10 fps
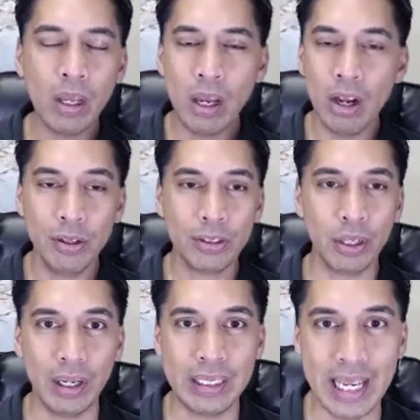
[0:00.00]
So on
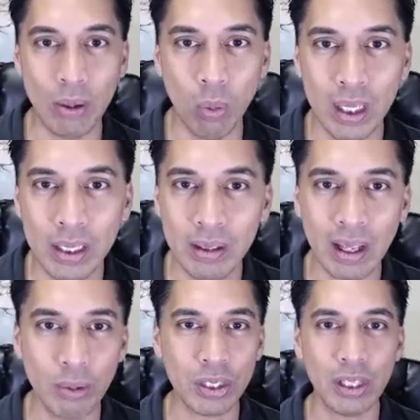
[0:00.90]
day 1, that was
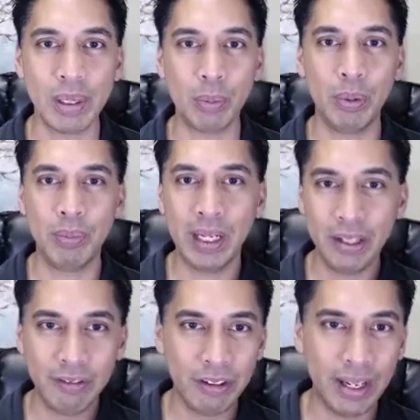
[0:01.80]
all about preparing
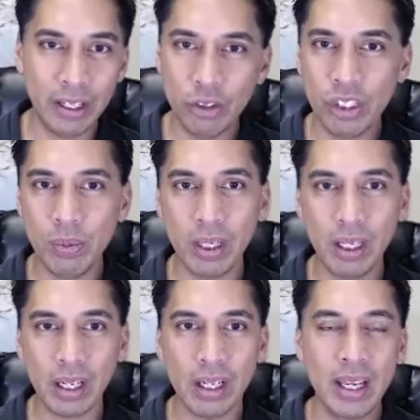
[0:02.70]
for energy work.
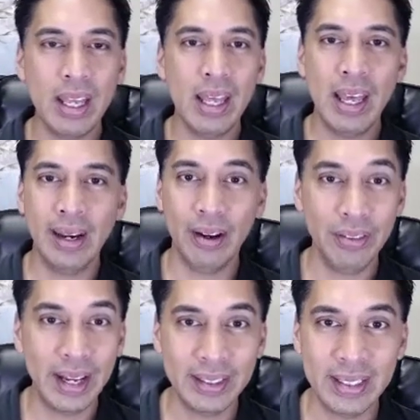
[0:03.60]
And on
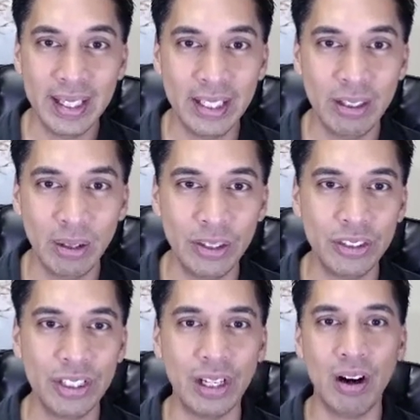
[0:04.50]
that day, you learned to
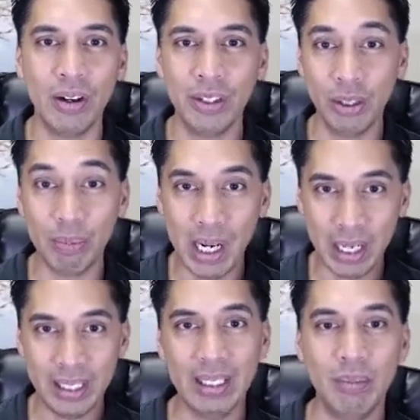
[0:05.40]
honor your
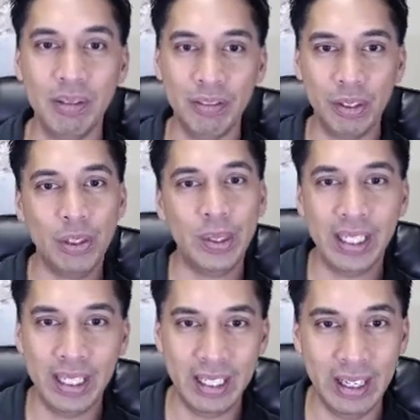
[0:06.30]
body before doing any
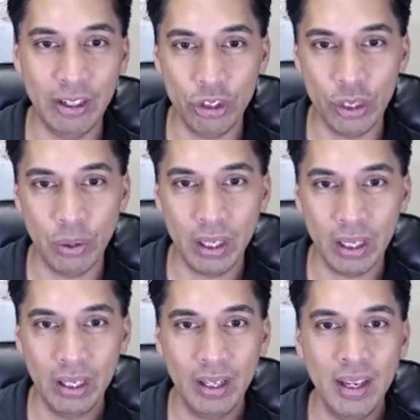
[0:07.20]
energy work.
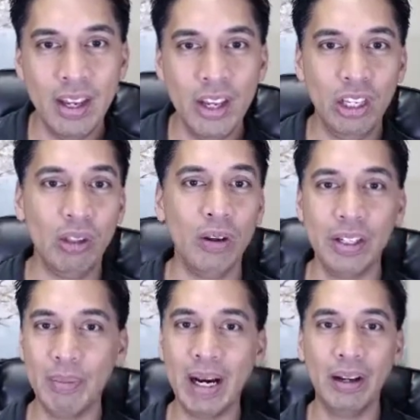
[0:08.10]
You learned
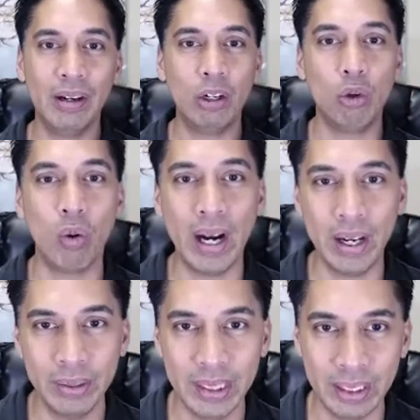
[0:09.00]
about a
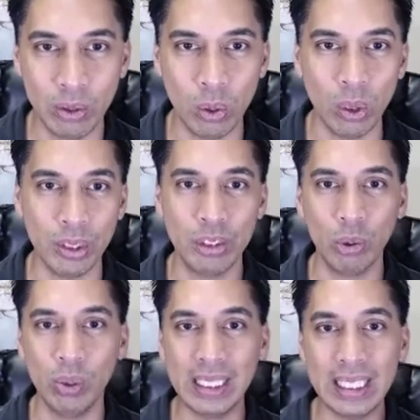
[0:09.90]
grounding cord to
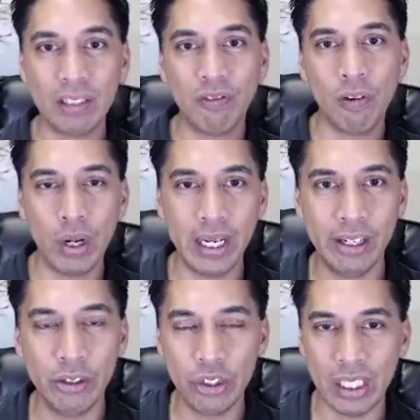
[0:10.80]
release foreign
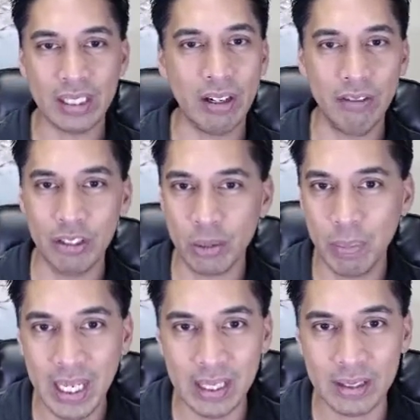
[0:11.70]
energies out of your
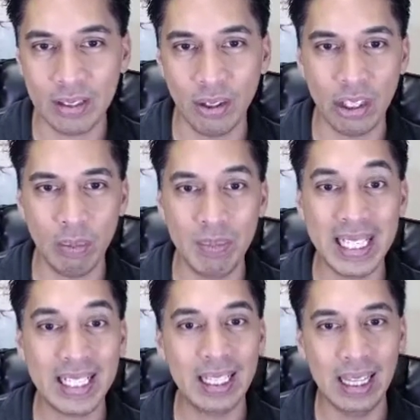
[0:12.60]
space so you could be
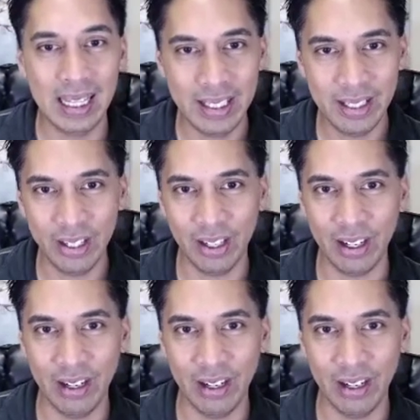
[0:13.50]
clear.